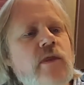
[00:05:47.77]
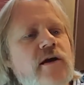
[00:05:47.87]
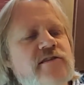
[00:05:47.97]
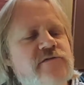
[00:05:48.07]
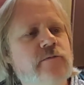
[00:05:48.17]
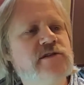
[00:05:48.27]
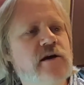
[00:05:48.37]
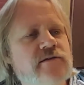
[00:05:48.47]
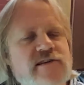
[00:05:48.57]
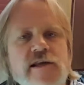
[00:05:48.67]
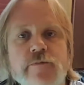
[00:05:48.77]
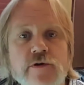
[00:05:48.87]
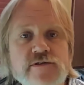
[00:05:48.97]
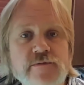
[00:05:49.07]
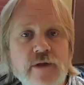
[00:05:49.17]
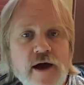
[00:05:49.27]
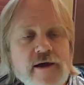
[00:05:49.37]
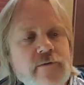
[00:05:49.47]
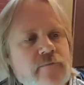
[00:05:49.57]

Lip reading: It's from Salt City Brew Supply.